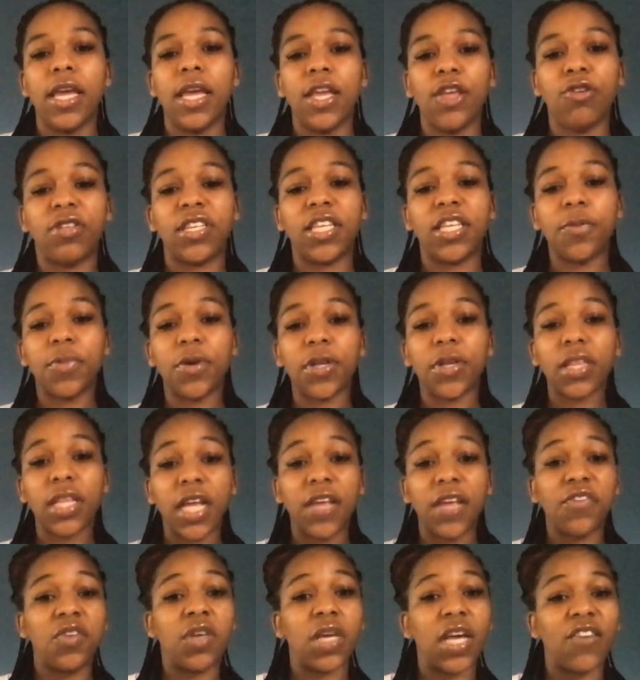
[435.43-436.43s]
You
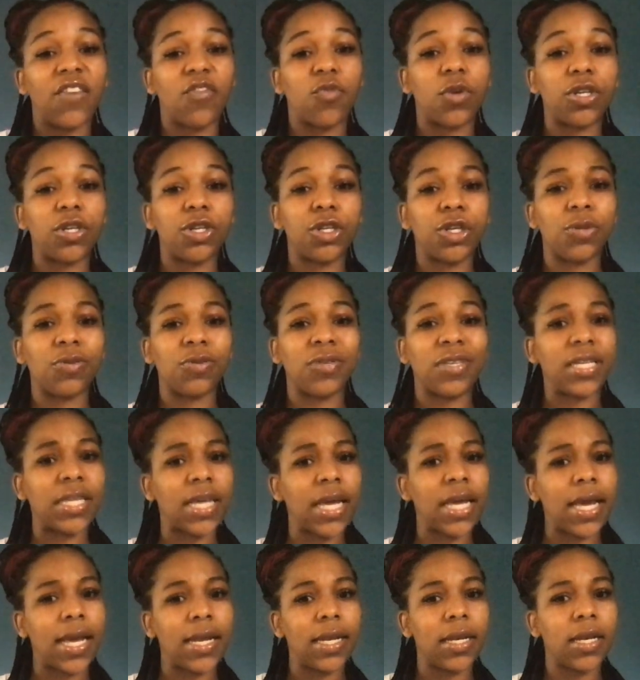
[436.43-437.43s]
typically, if you have Windows
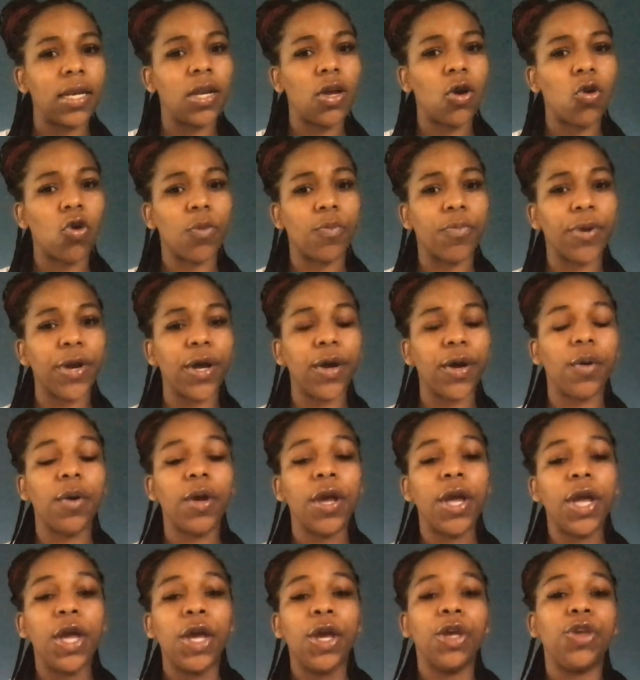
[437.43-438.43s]
10 or Pro,
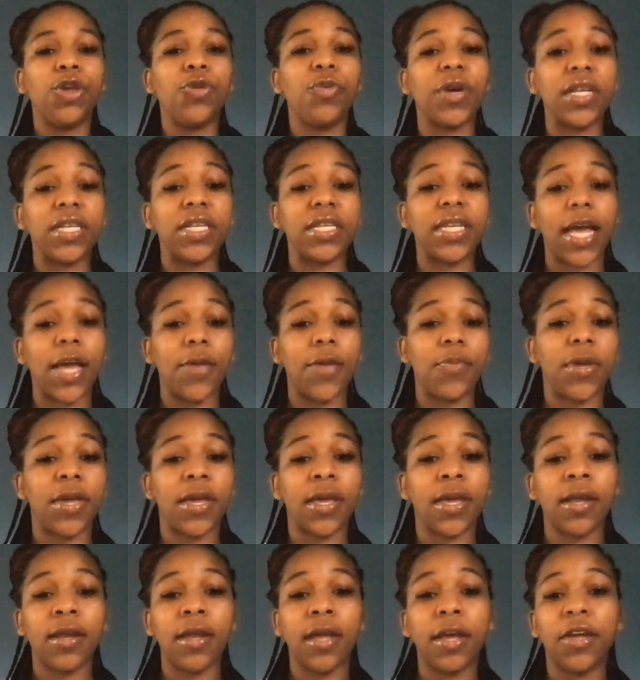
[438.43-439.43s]
you can type
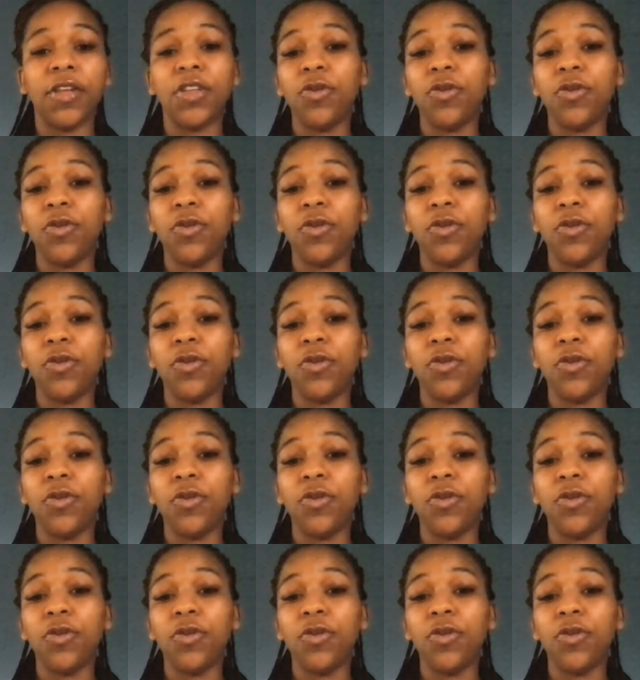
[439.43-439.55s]
in